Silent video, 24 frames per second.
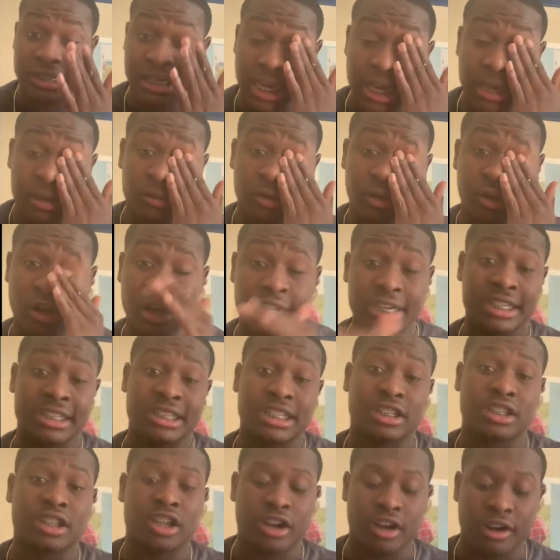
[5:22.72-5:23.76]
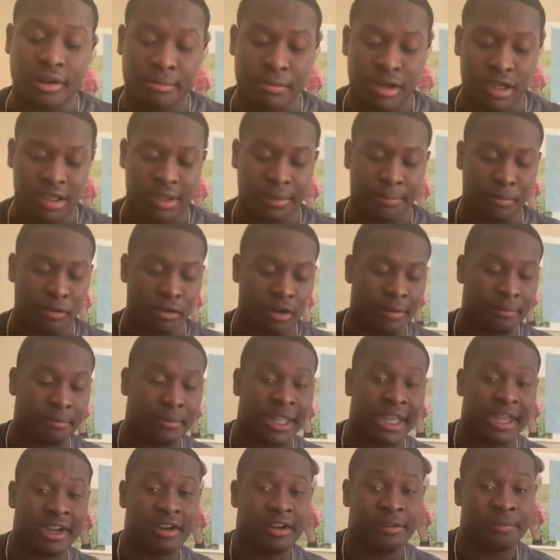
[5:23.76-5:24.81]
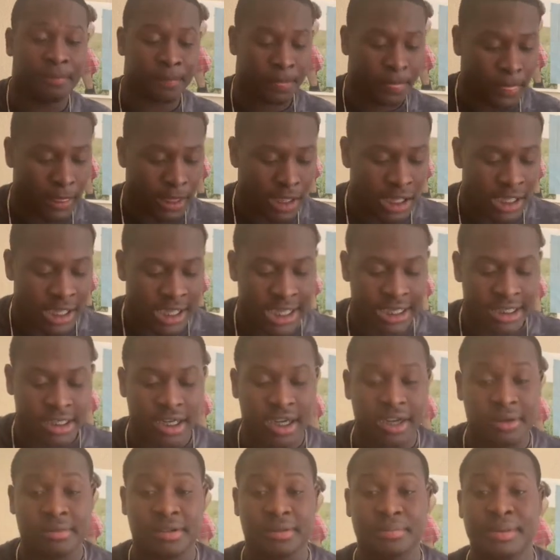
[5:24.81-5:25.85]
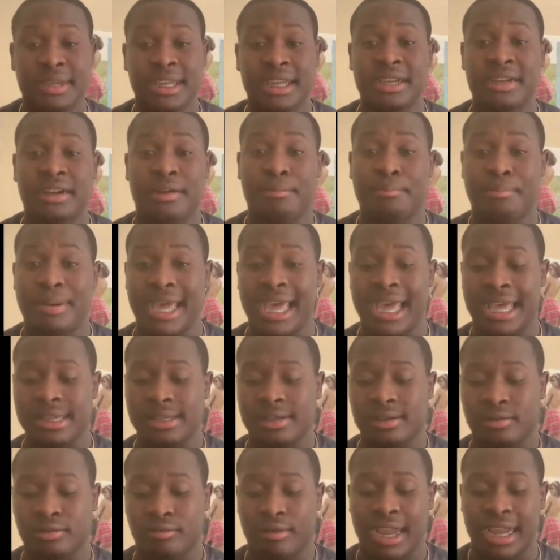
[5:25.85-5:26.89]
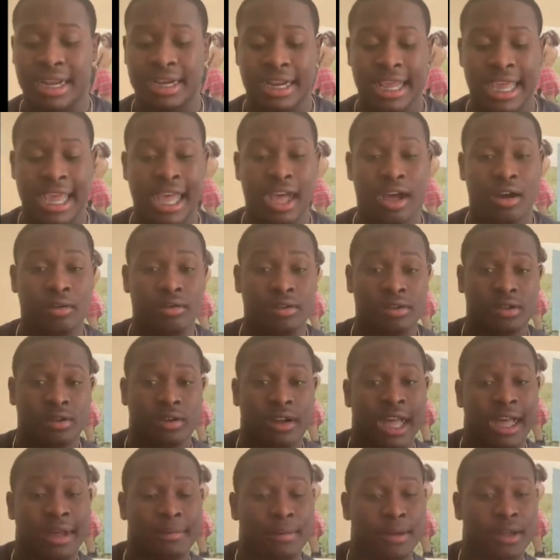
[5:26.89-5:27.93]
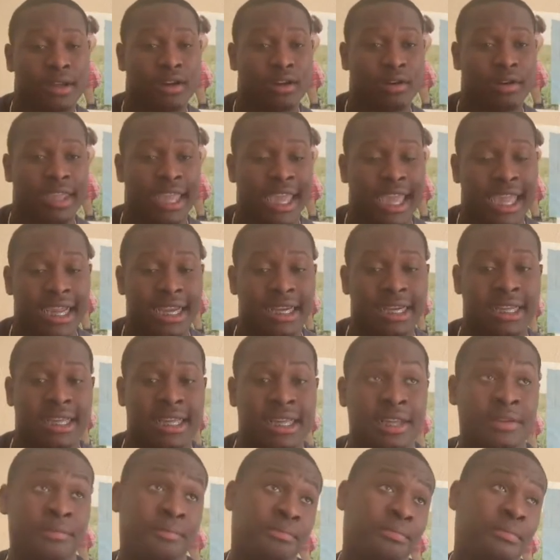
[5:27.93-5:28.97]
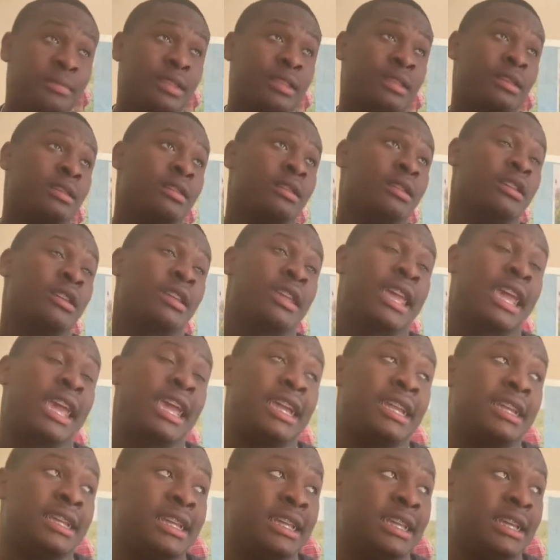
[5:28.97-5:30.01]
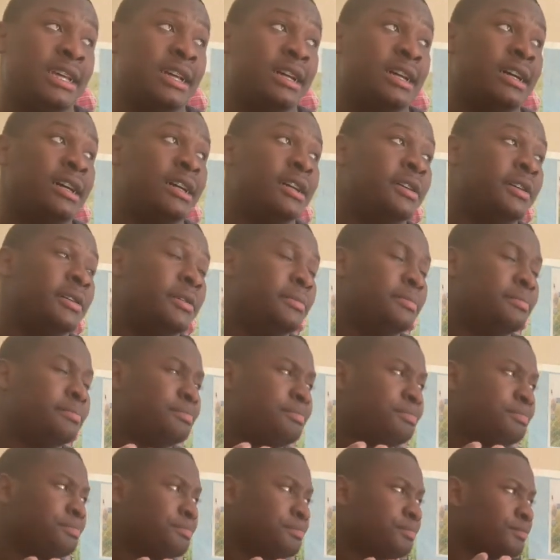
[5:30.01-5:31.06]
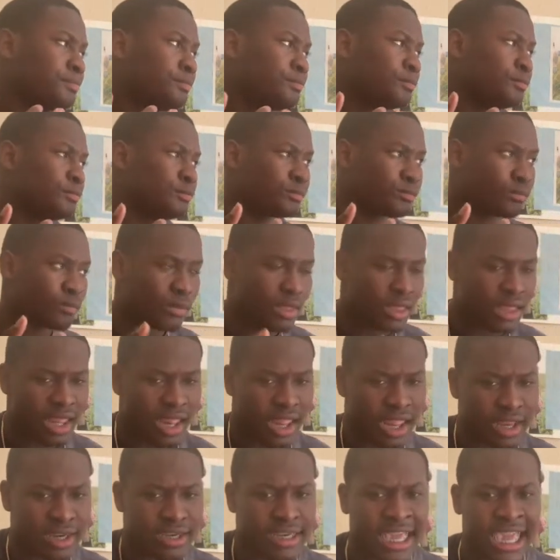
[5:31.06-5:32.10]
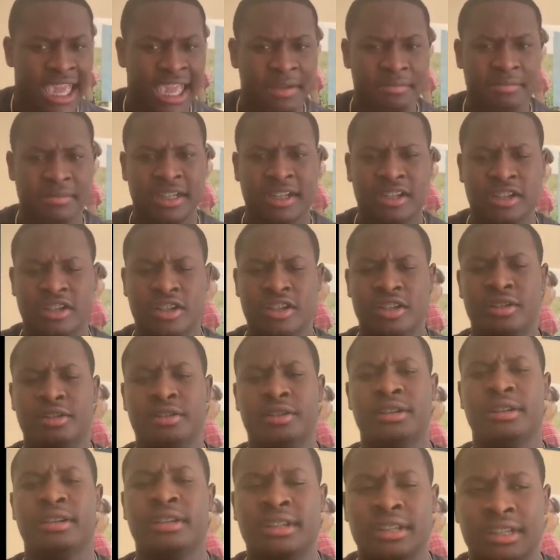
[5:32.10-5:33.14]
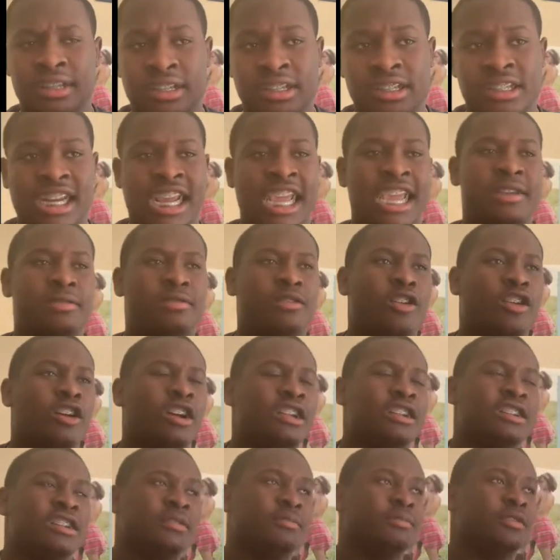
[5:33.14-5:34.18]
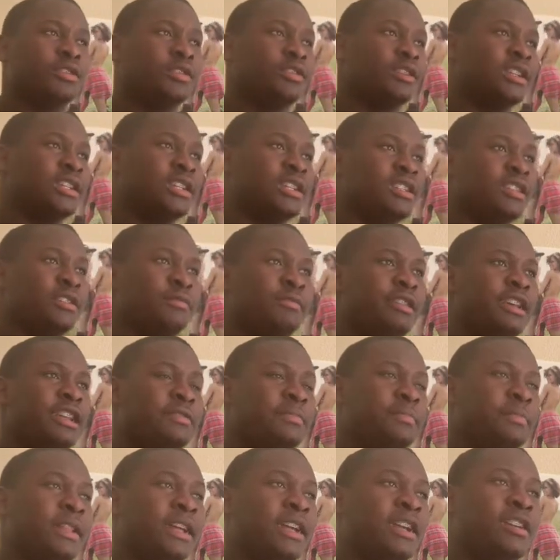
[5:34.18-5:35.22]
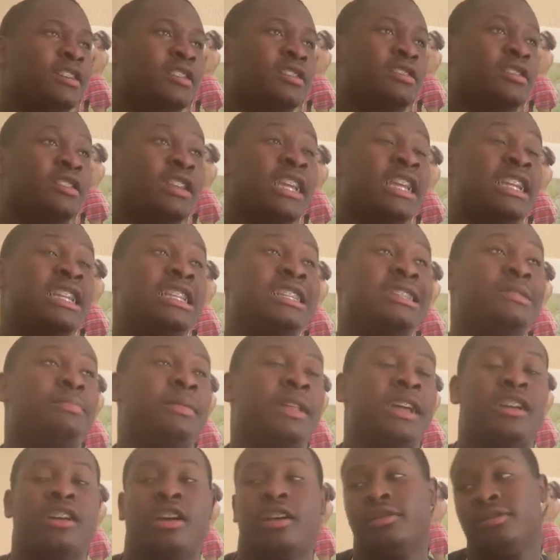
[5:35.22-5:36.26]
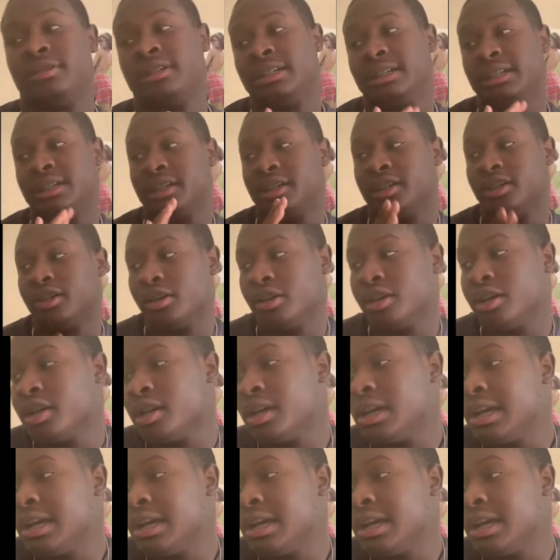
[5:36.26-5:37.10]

James Harden as the 3rd most important player in terms of being the best right now. So I would go KD, Dame Lillard, James Harden number 3 is the best players in these playoffs this year.